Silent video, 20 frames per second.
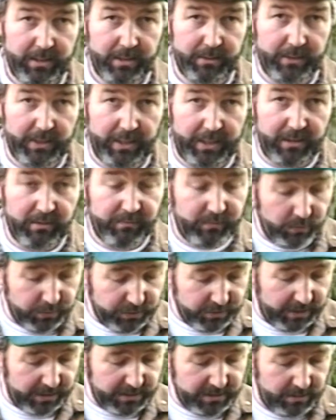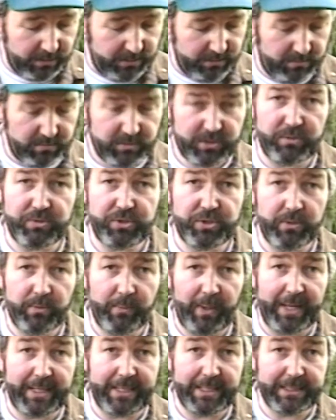Okay, if your trigger suits you the
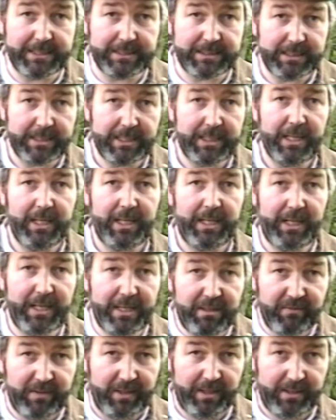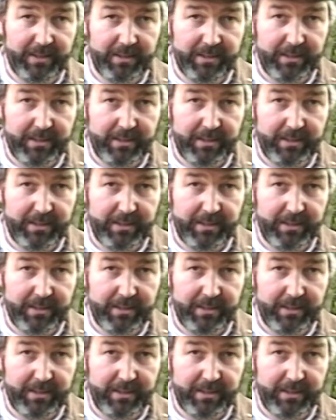way it is, leave it.